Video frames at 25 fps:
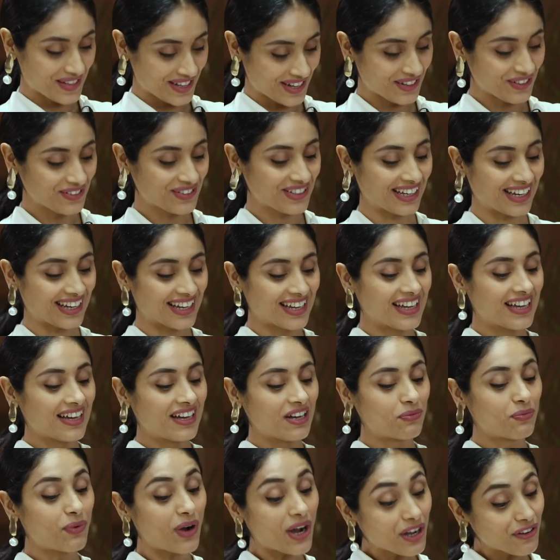Okay.
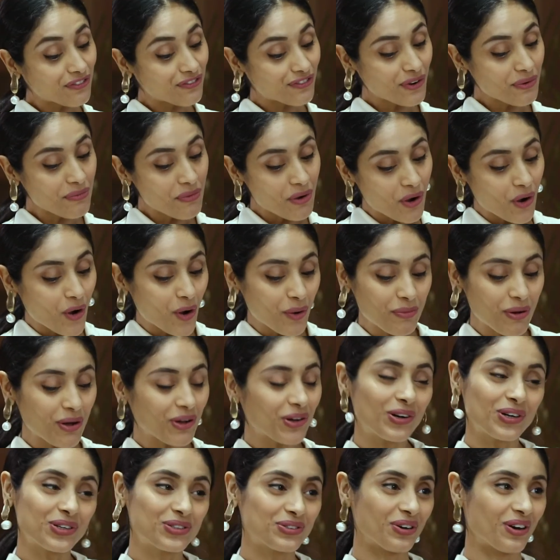Work from home
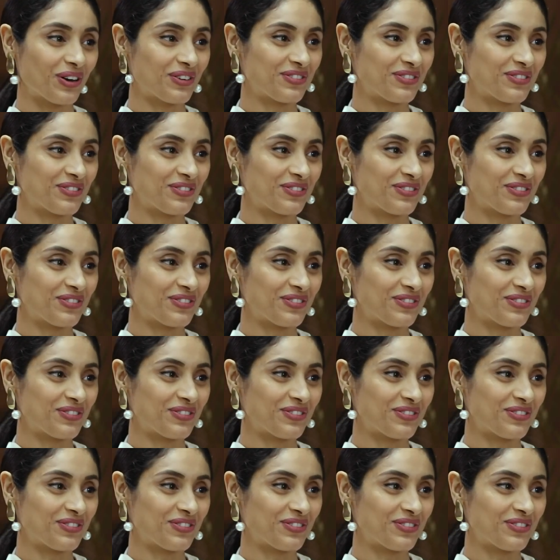or go to